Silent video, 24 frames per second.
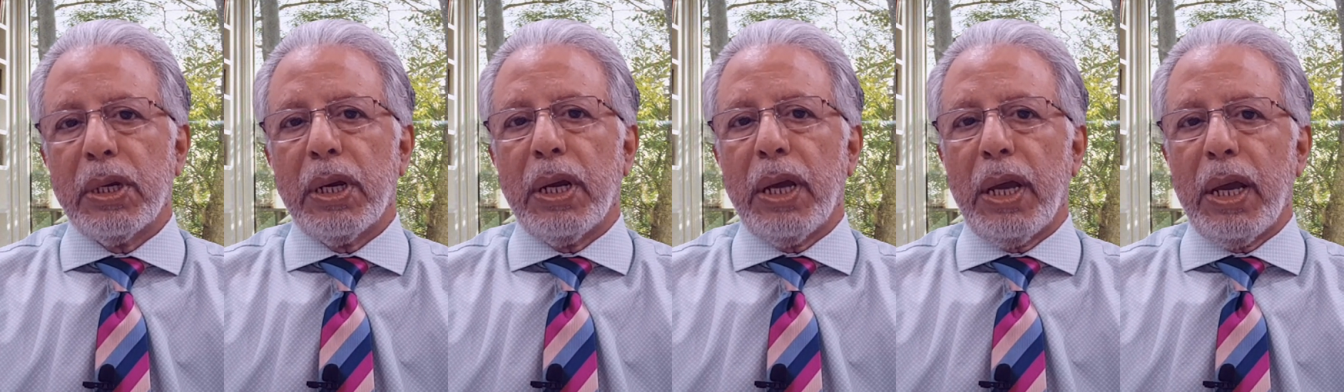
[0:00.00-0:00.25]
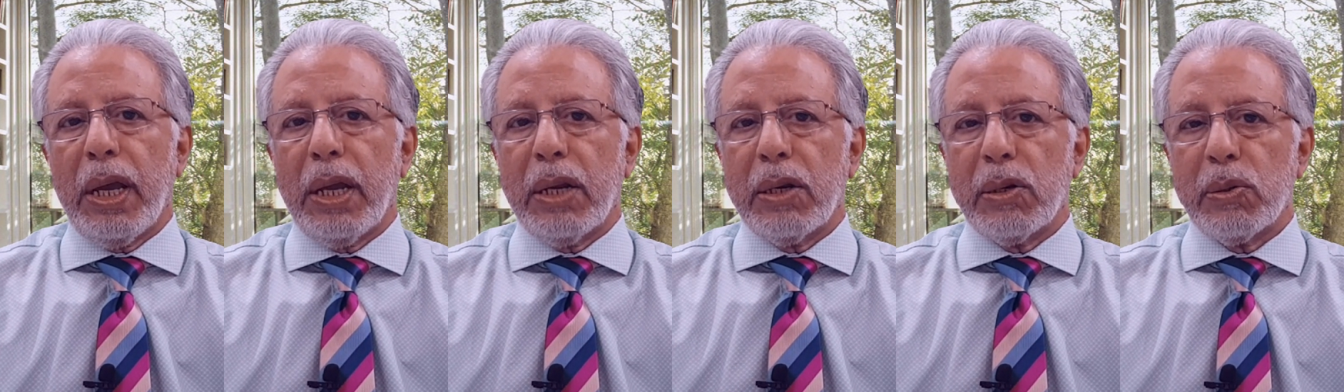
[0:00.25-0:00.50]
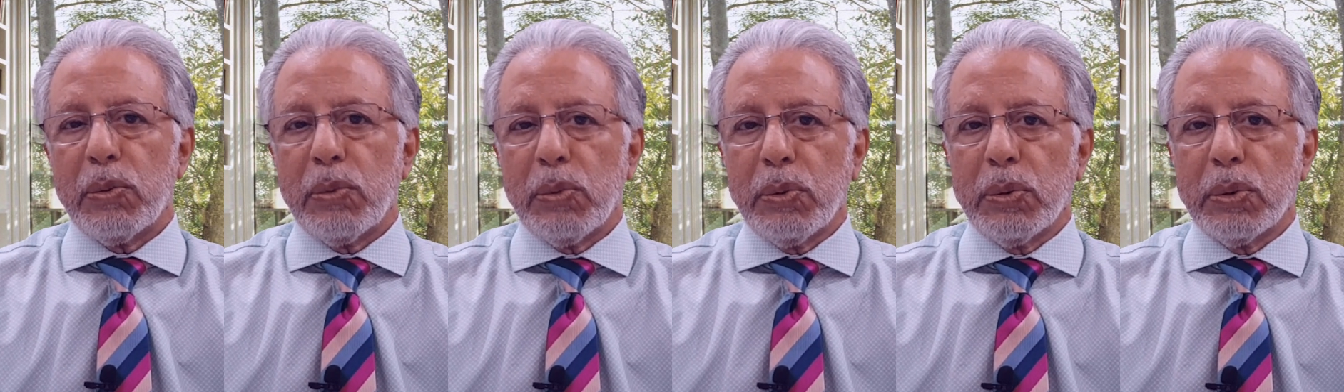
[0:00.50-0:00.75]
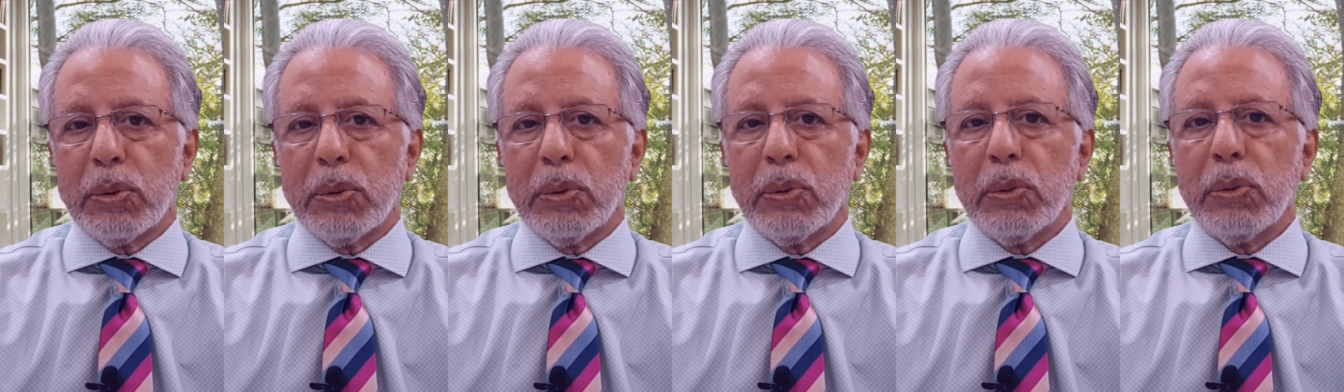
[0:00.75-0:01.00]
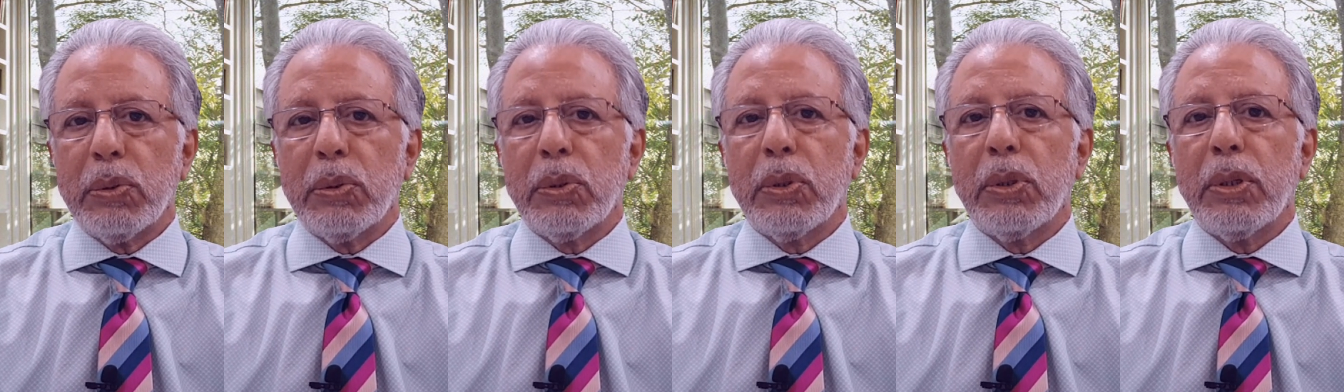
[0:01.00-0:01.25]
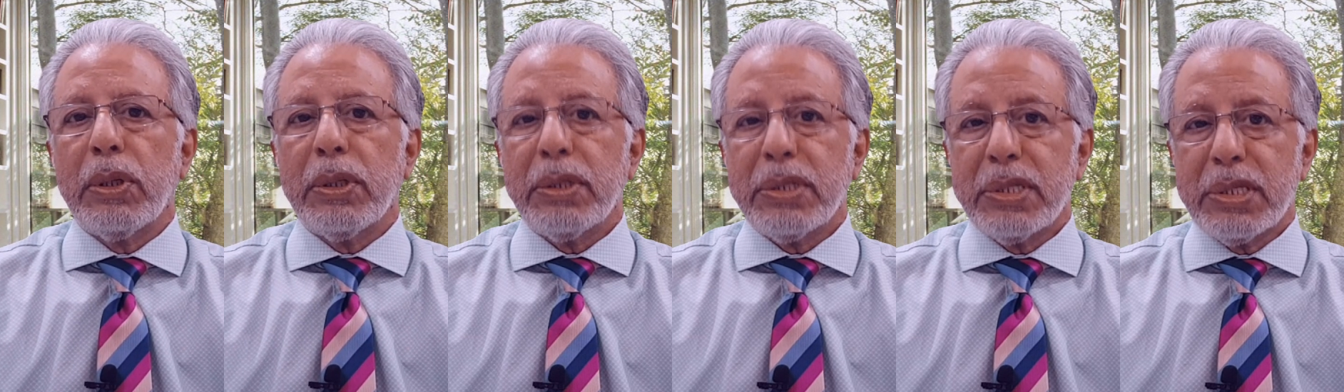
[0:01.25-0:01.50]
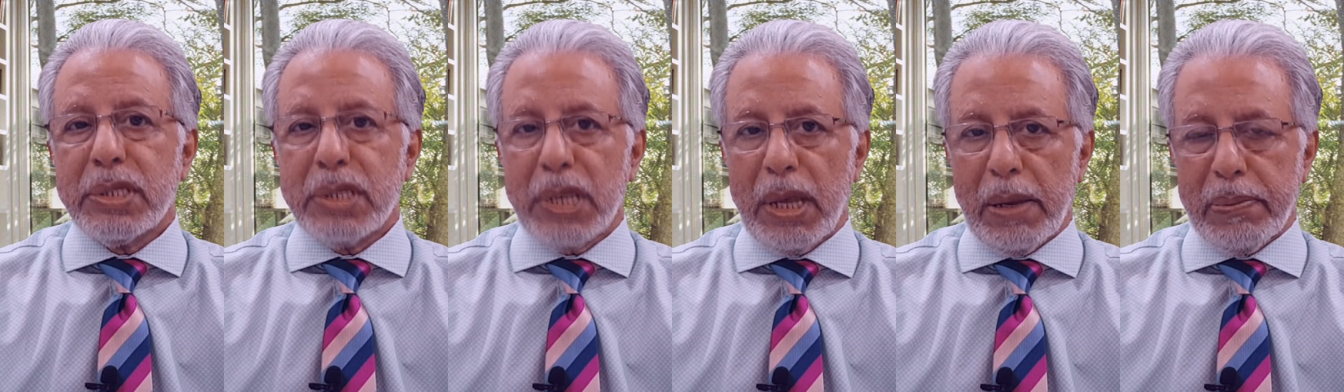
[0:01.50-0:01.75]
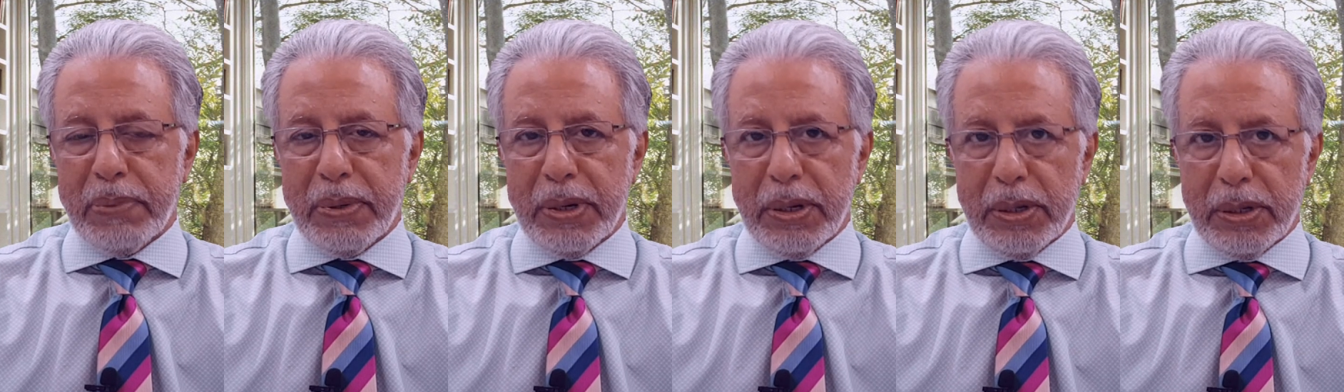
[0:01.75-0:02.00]
and Urdu
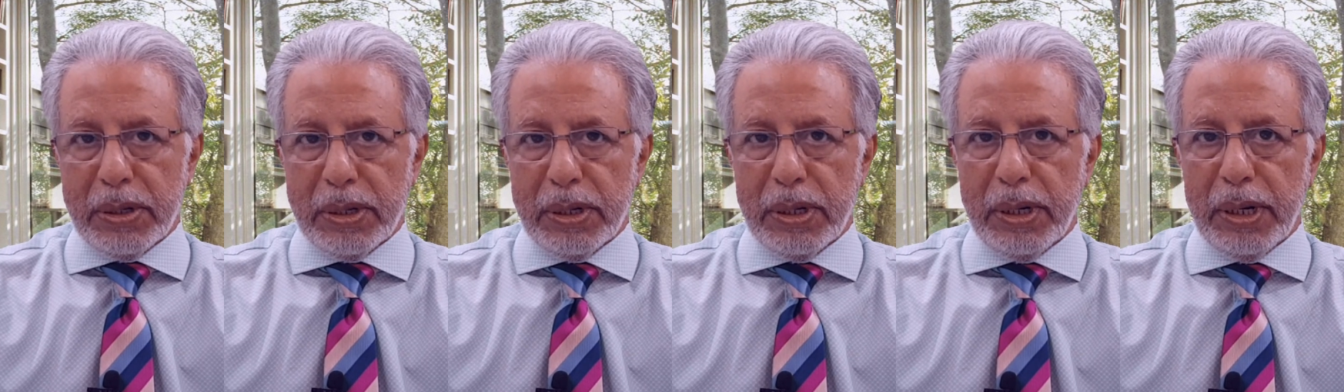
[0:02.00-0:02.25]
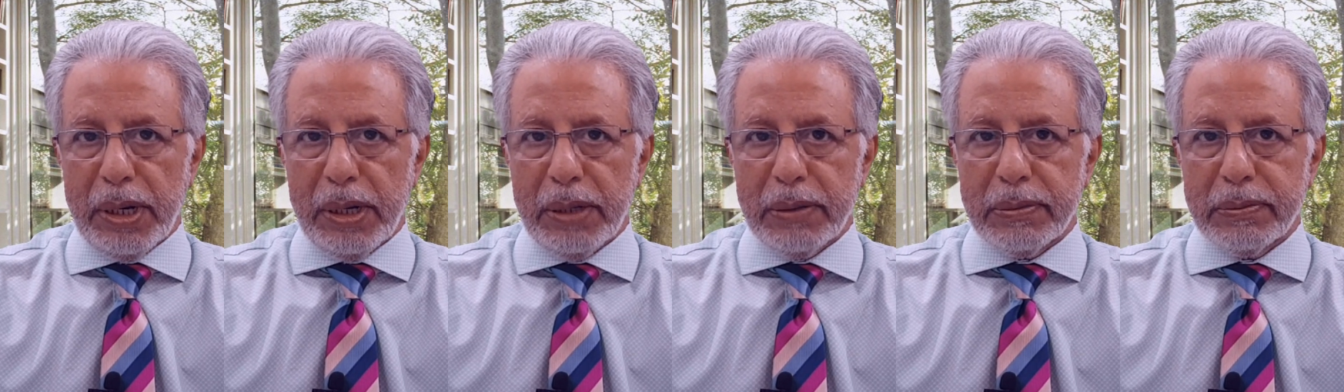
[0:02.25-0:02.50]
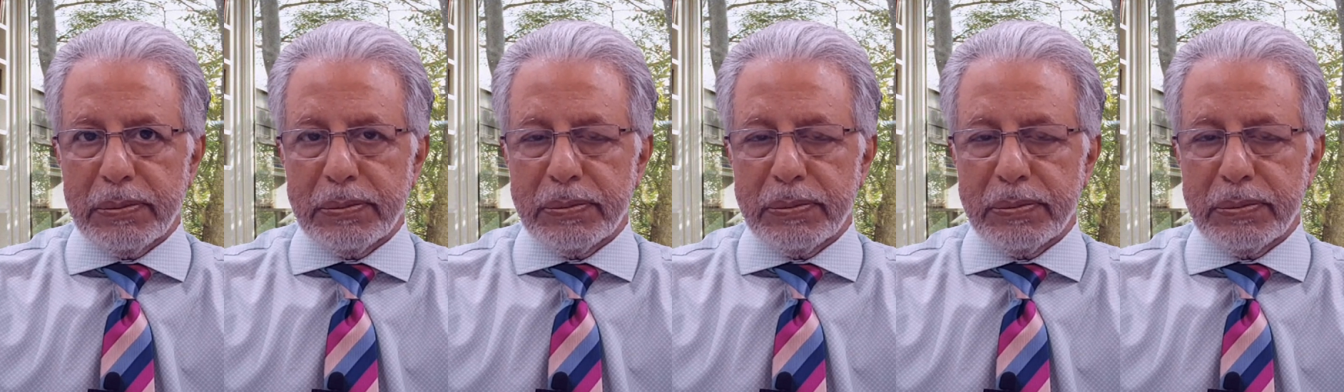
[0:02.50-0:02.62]
separately.